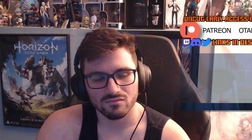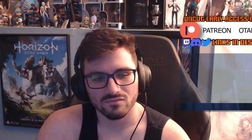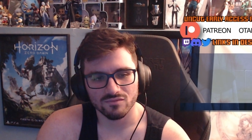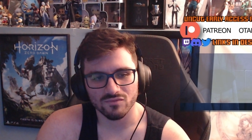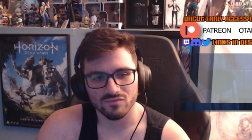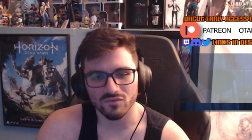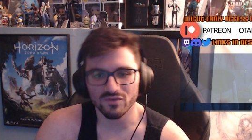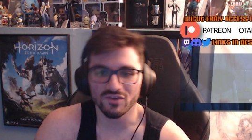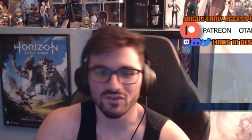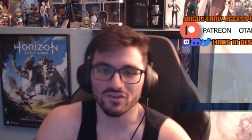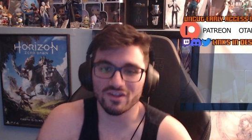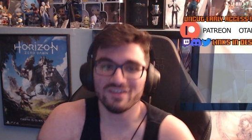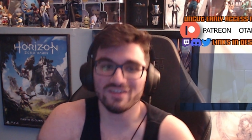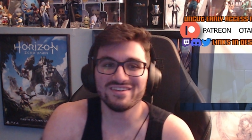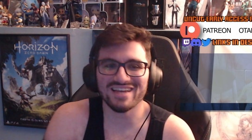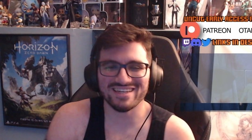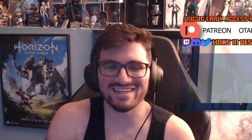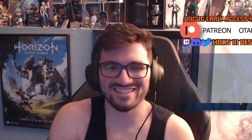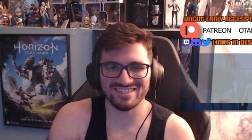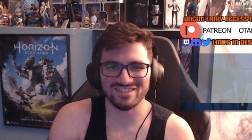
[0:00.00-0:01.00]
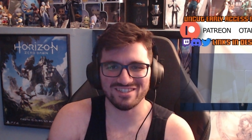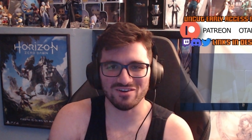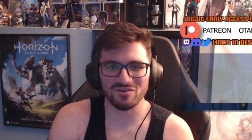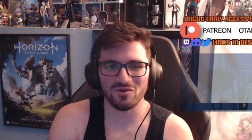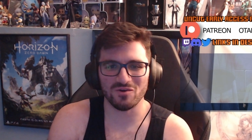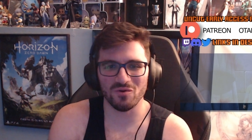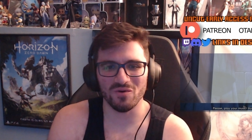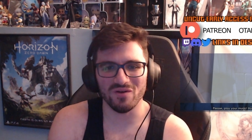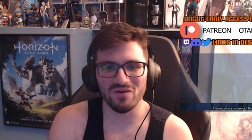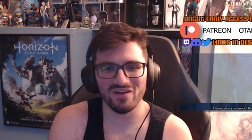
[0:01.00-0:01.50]
This, it's actually so
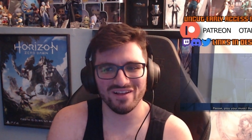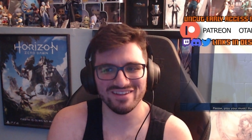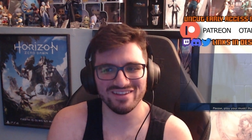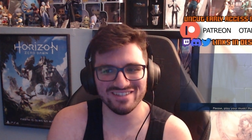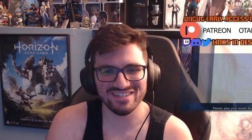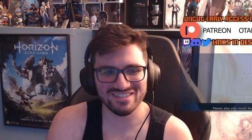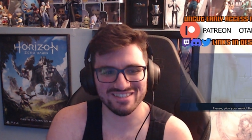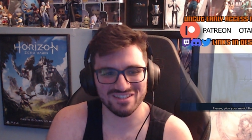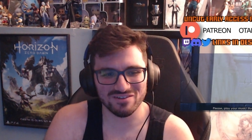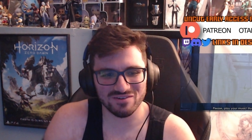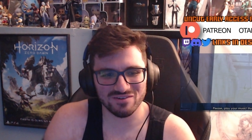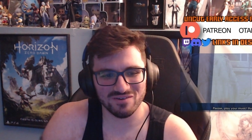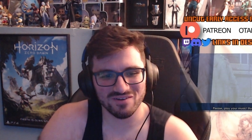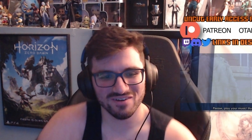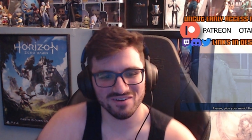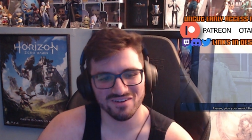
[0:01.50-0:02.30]
cool. This is so cool.